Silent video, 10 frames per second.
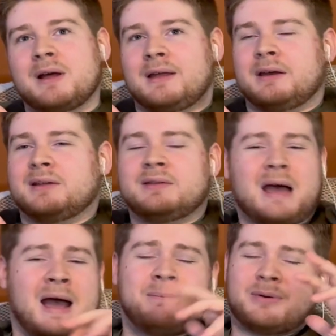But like
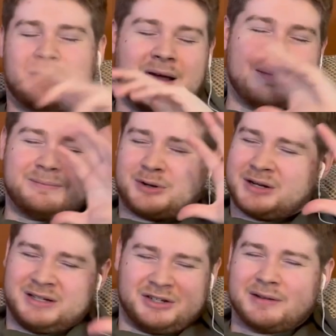I'm
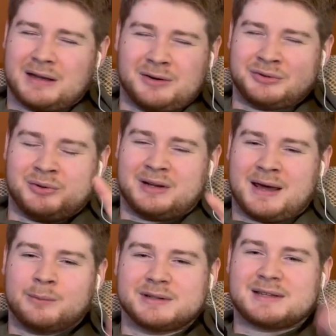pretty sure they don't do
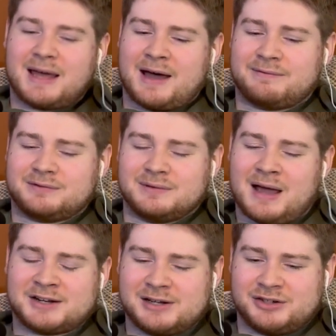it again once they
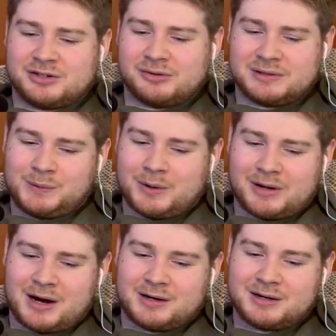actually introduce the
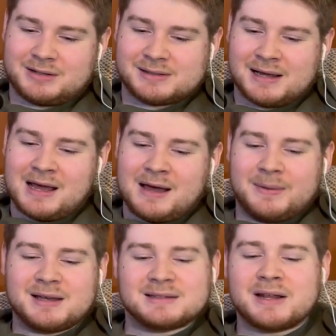real characters
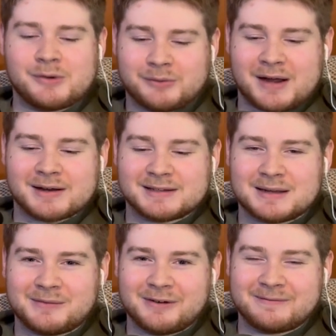because then you'll recognize them.